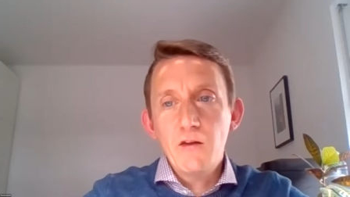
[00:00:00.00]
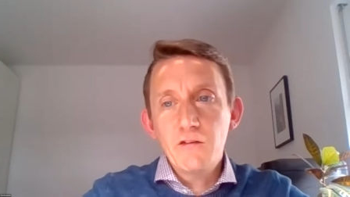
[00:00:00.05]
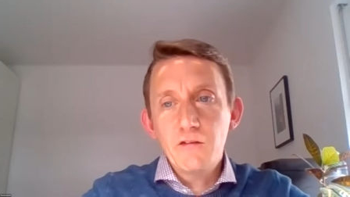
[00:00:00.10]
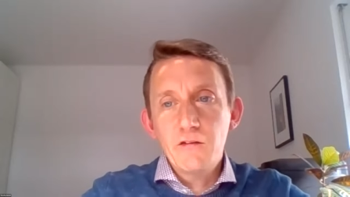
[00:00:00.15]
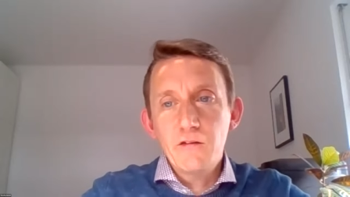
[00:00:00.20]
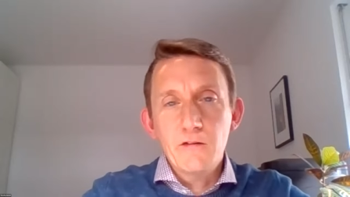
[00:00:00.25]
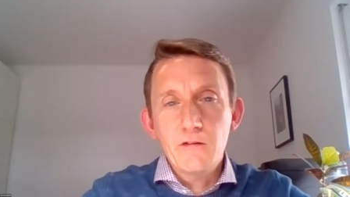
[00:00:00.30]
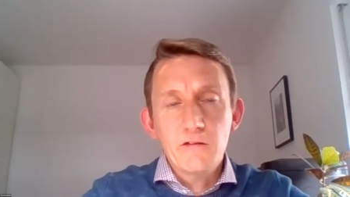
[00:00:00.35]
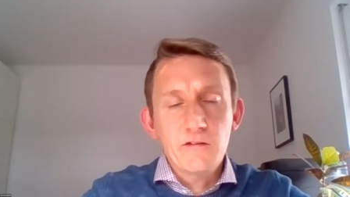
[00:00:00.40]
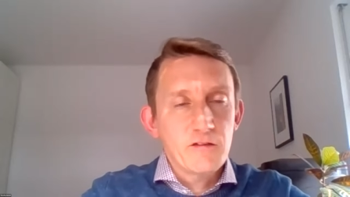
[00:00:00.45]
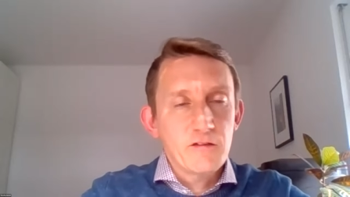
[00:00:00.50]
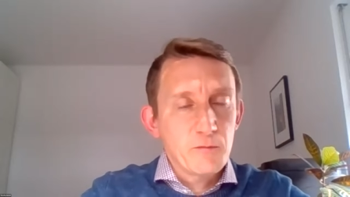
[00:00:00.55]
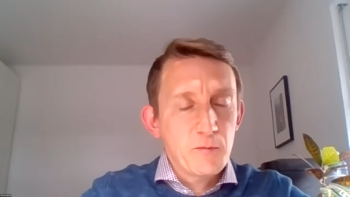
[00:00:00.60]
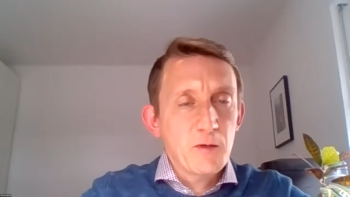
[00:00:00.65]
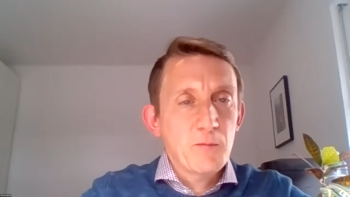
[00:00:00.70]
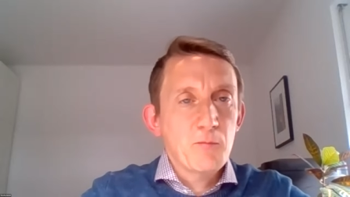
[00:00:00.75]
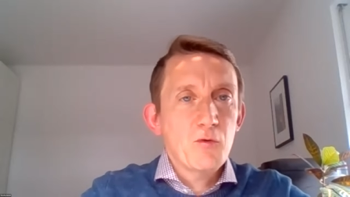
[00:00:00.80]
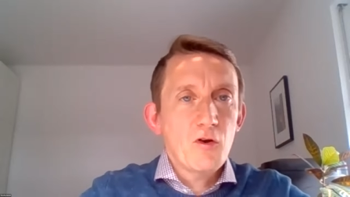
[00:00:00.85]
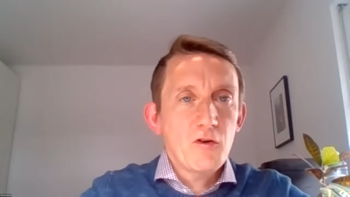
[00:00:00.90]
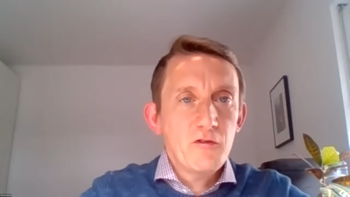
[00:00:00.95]
This, this is a
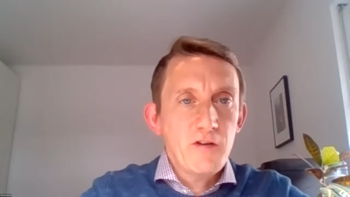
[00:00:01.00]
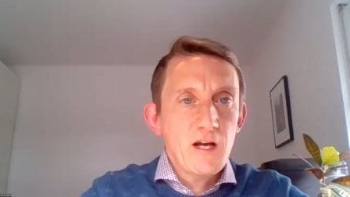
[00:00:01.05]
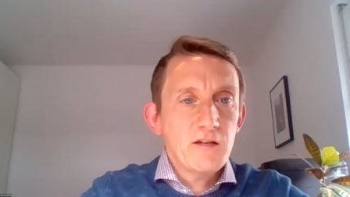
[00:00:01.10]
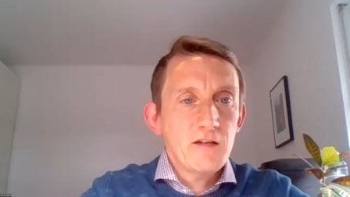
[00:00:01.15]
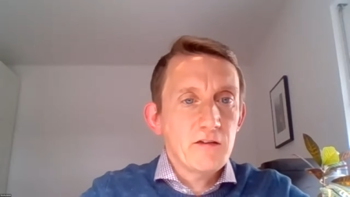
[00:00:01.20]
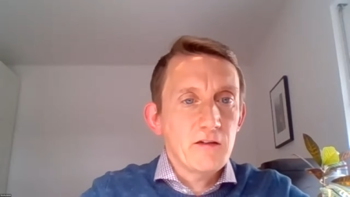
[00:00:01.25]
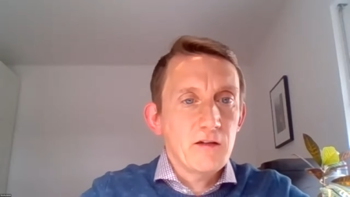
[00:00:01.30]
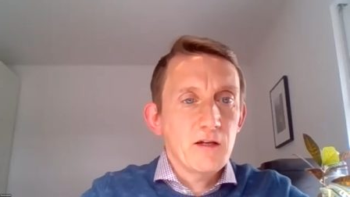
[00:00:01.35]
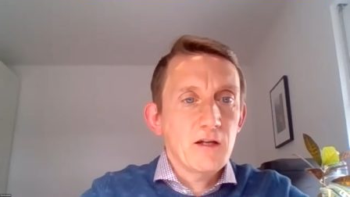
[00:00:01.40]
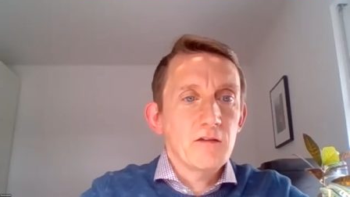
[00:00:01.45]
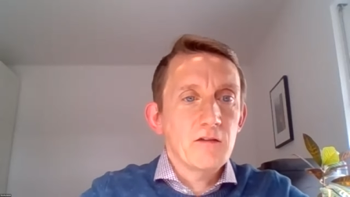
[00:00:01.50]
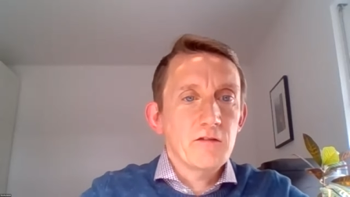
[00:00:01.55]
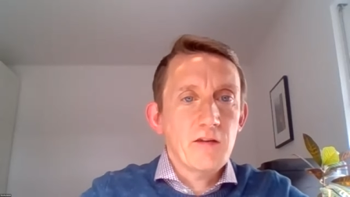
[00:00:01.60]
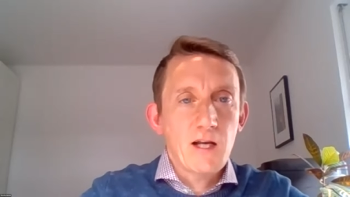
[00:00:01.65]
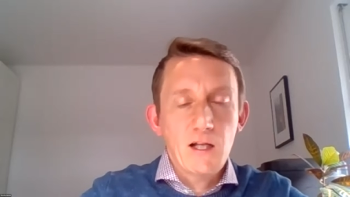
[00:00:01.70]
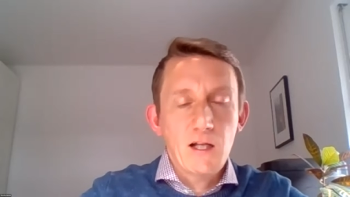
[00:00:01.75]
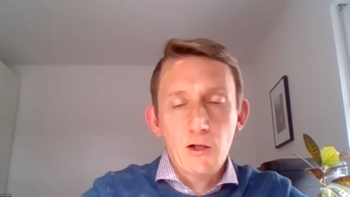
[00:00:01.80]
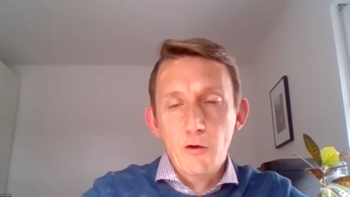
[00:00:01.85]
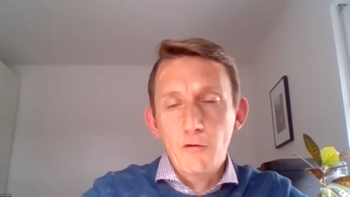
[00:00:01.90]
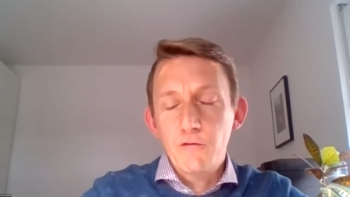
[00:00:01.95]
big project and it can
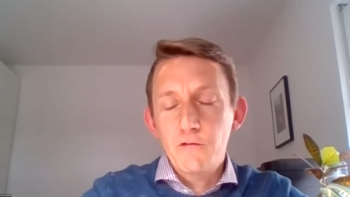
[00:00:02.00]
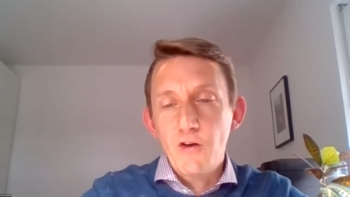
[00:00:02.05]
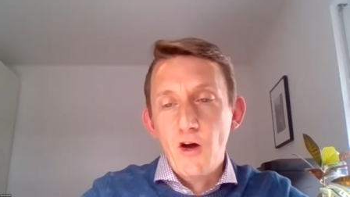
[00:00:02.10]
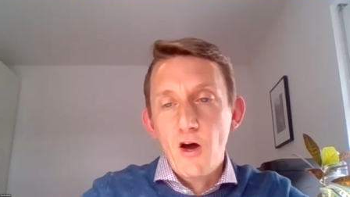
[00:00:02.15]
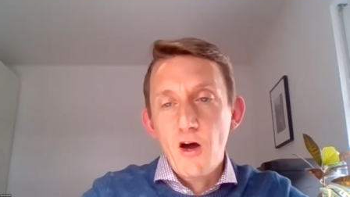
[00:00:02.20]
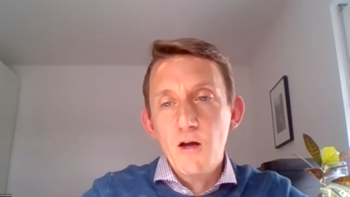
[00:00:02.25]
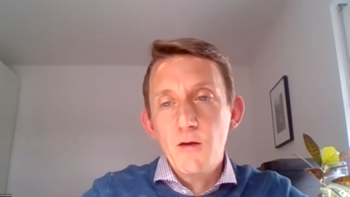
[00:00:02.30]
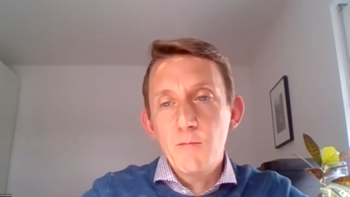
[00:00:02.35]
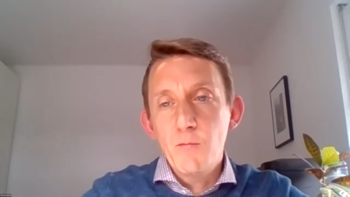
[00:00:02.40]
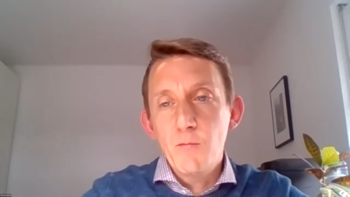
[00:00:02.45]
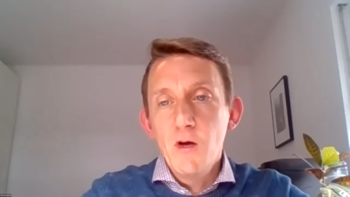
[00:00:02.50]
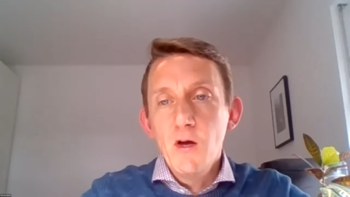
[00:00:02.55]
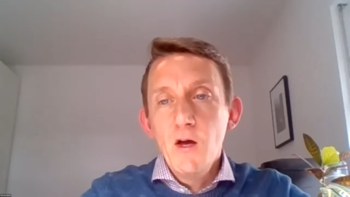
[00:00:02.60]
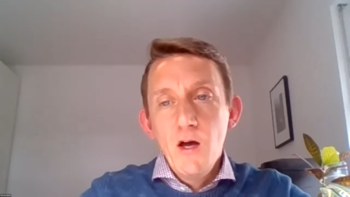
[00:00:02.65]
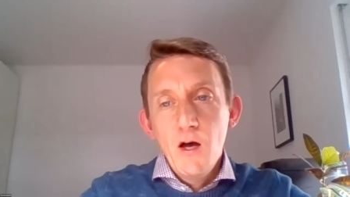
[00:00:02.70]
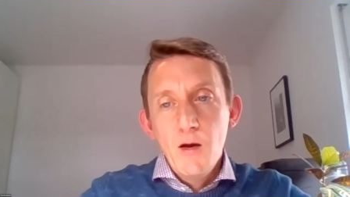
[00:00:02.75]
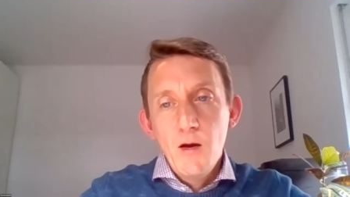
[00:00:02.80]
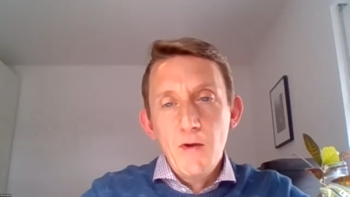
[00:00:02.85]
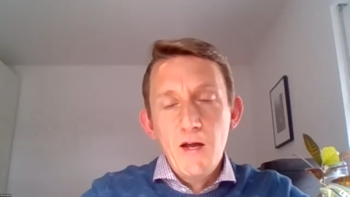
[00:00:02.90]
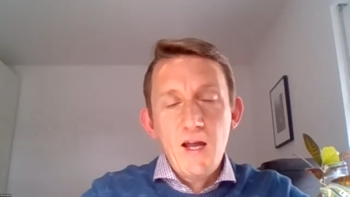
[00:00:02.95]
take a lot of time,
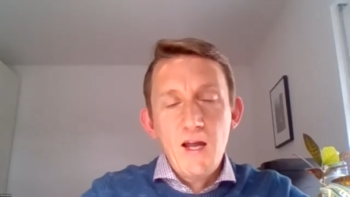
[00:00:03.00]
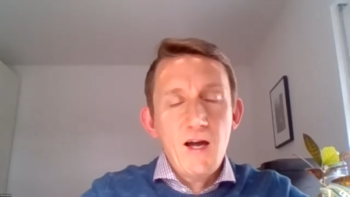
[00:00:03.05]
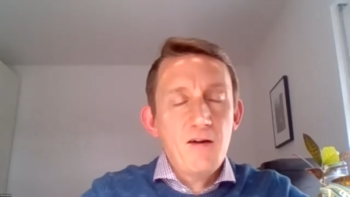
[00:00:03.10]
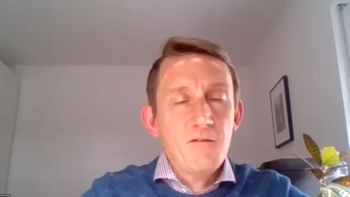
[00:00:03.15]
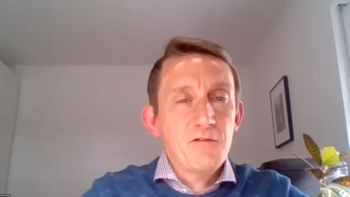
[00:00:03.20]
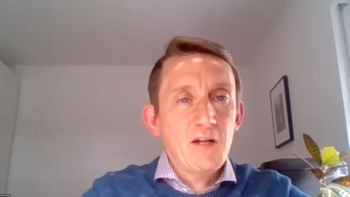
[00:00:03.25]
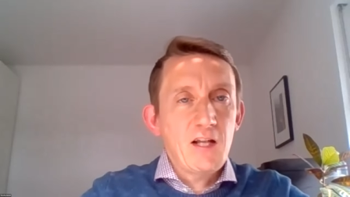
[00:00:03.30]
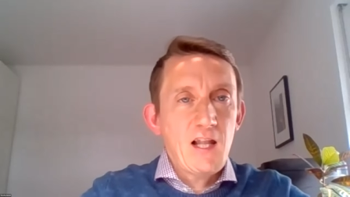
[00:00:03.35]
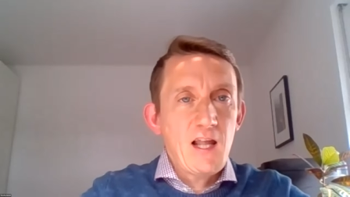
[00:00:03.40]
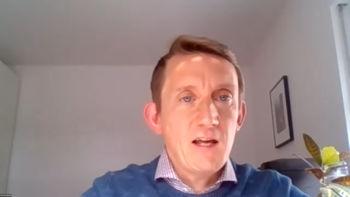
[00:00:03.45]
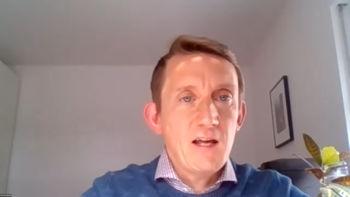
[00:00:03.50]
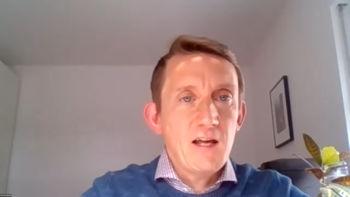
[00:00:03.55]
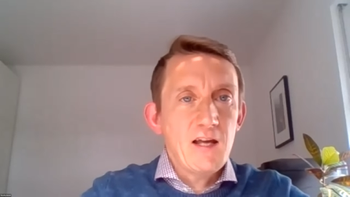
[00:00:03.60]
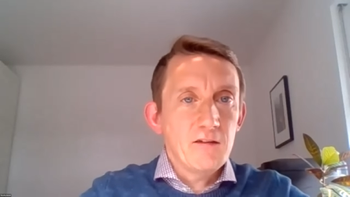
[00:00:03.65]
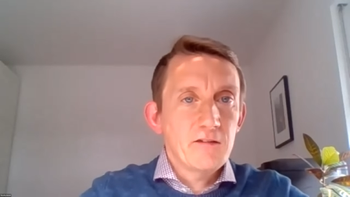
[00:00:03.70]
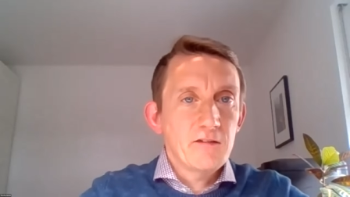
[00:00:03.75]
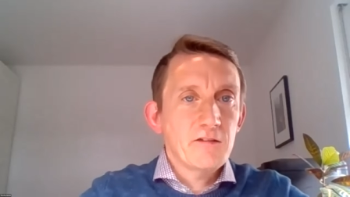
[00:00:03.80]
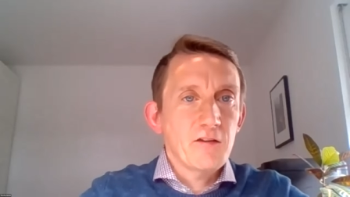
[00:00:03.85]
may have delays.